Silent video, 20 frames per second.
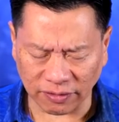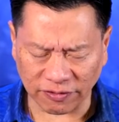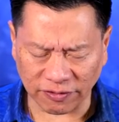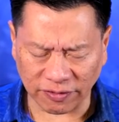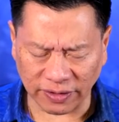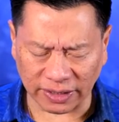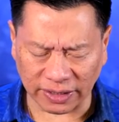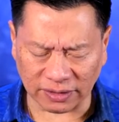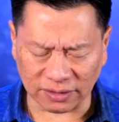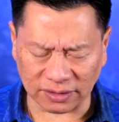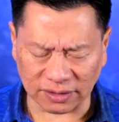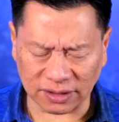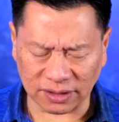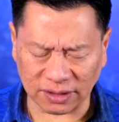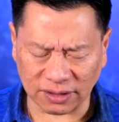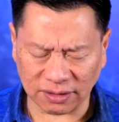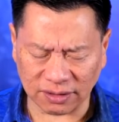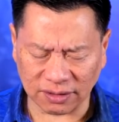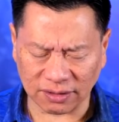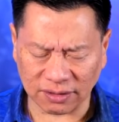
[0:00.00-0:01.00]
Your
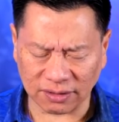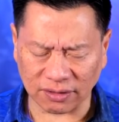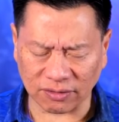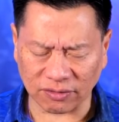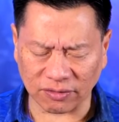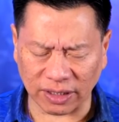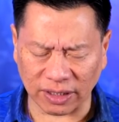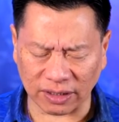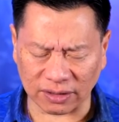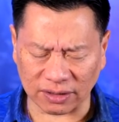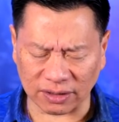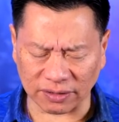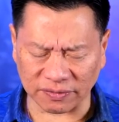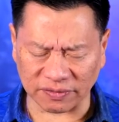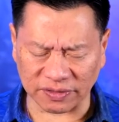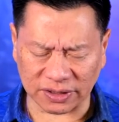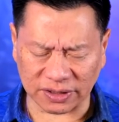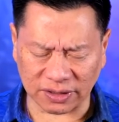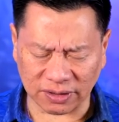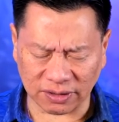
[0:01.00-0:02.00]
friends, your
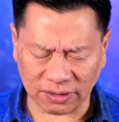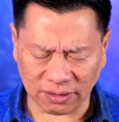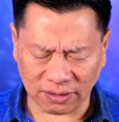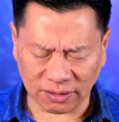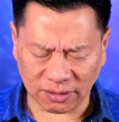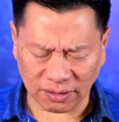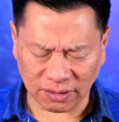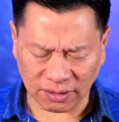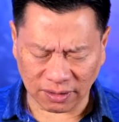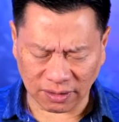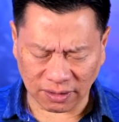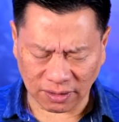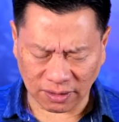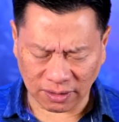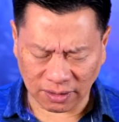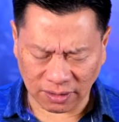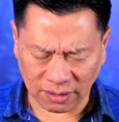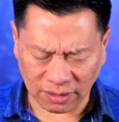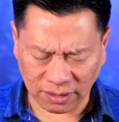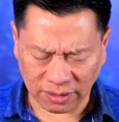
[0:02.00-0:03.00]
relatives,
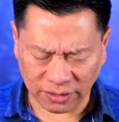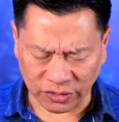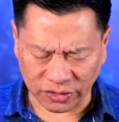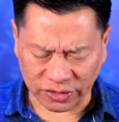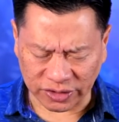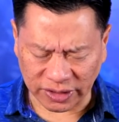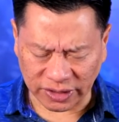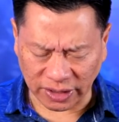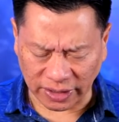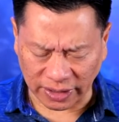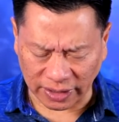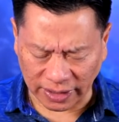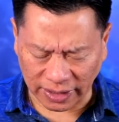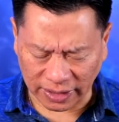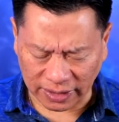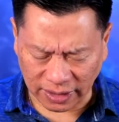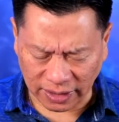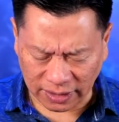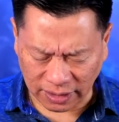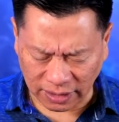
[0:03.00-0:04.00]
your
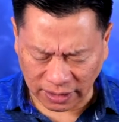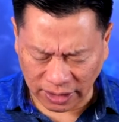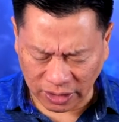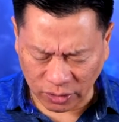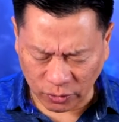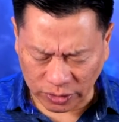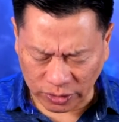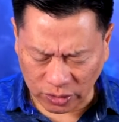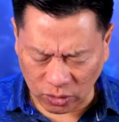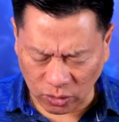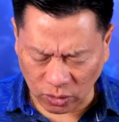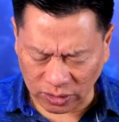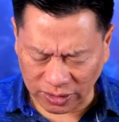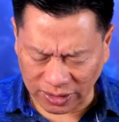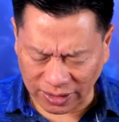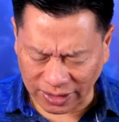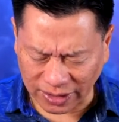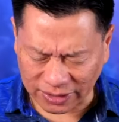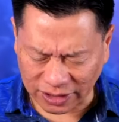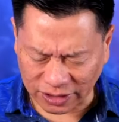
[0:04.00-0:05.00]
city, let that liquid
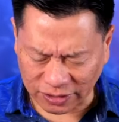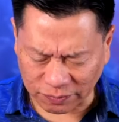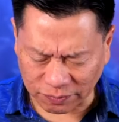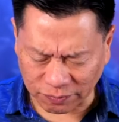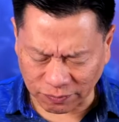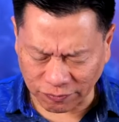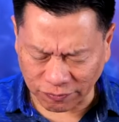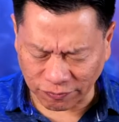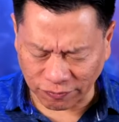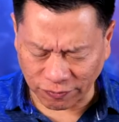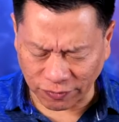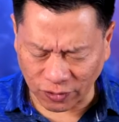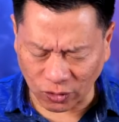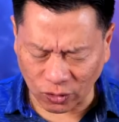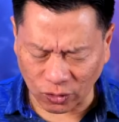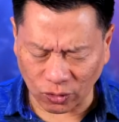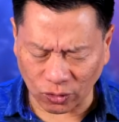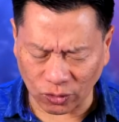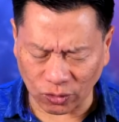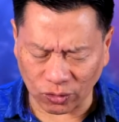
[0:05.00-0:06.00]
golden light just
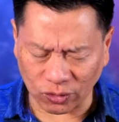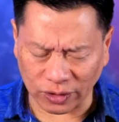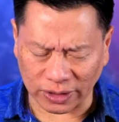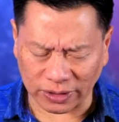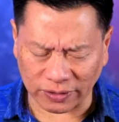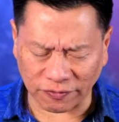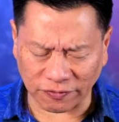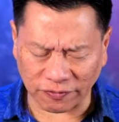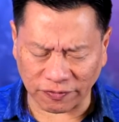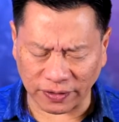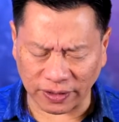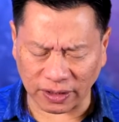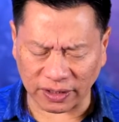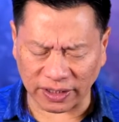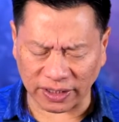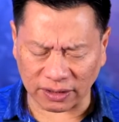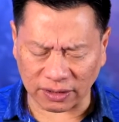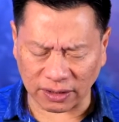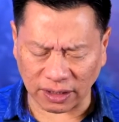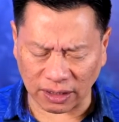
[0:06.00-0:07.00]
flow and
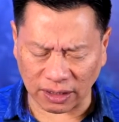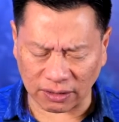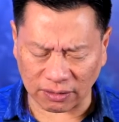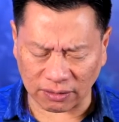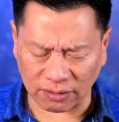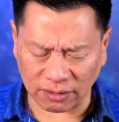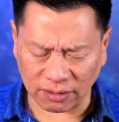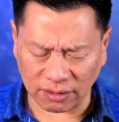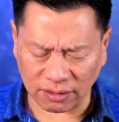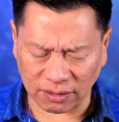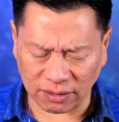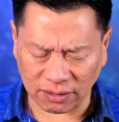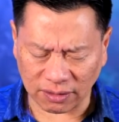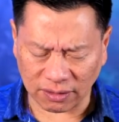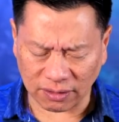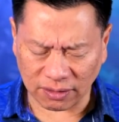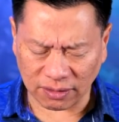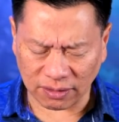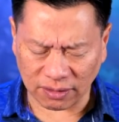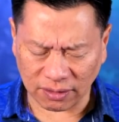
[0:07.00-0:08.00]
fill the entire earth.
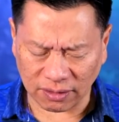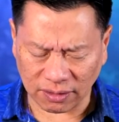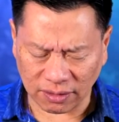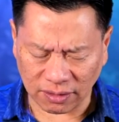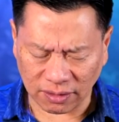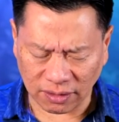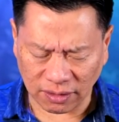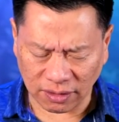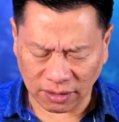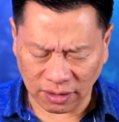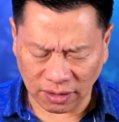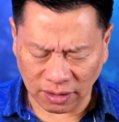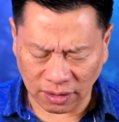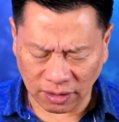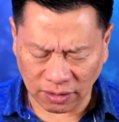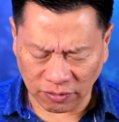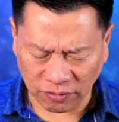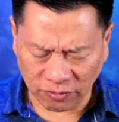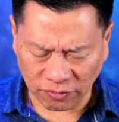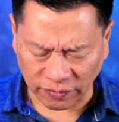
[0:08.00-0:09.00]

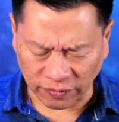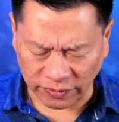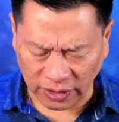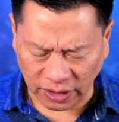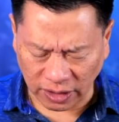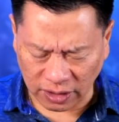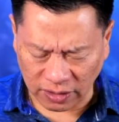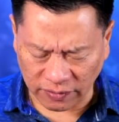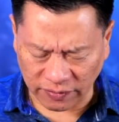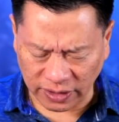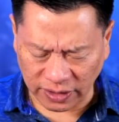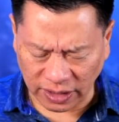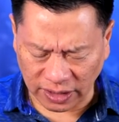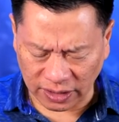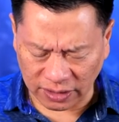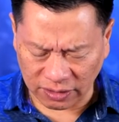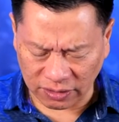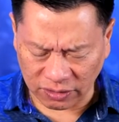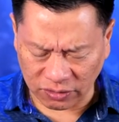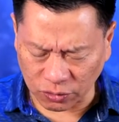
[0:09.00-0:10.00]
From the heart of
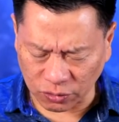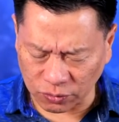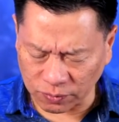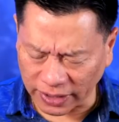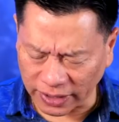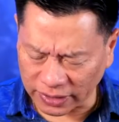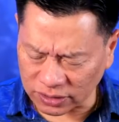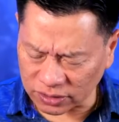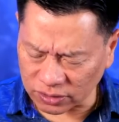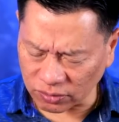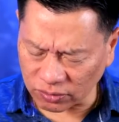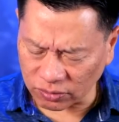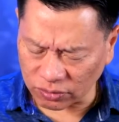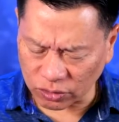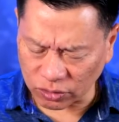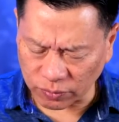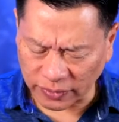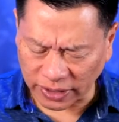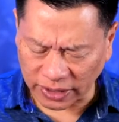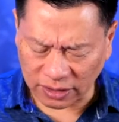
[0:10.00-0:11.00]
God, through my
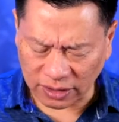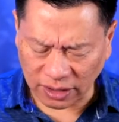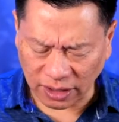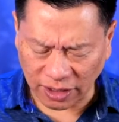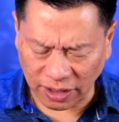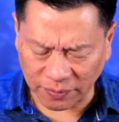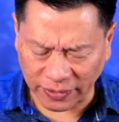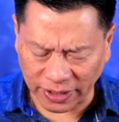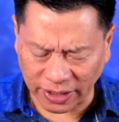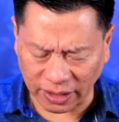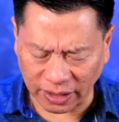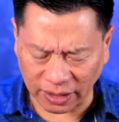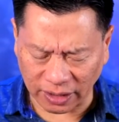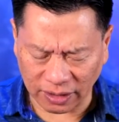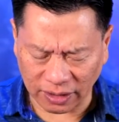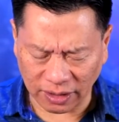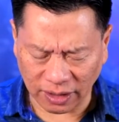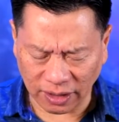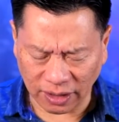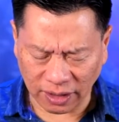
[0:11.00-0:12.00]
soul, through my entire
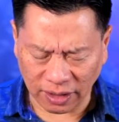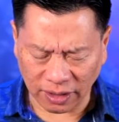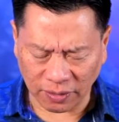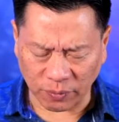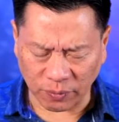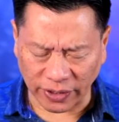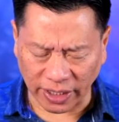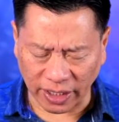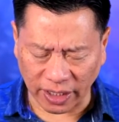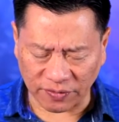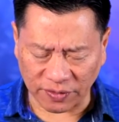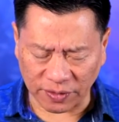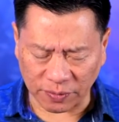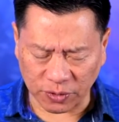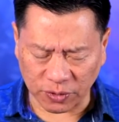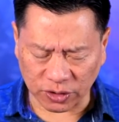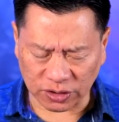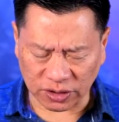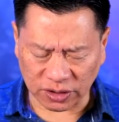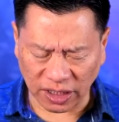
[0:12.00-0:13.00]
being, may
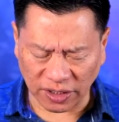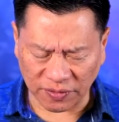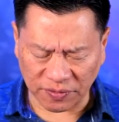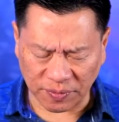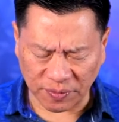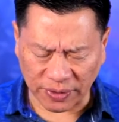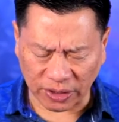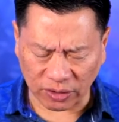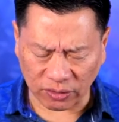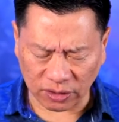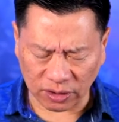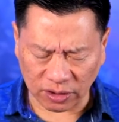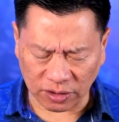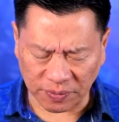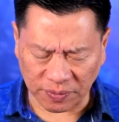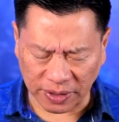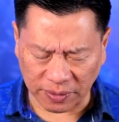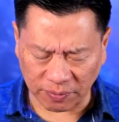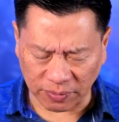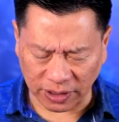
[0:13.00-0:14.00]
every person, every being
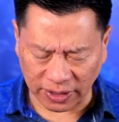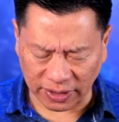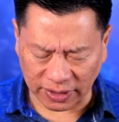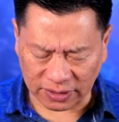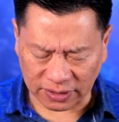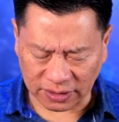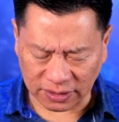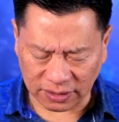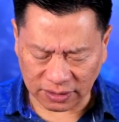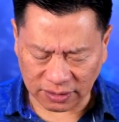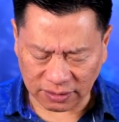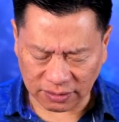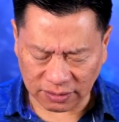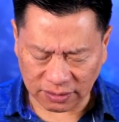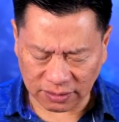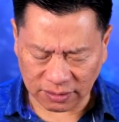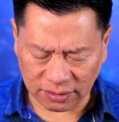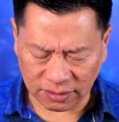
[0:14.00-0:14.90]
on earth be blessed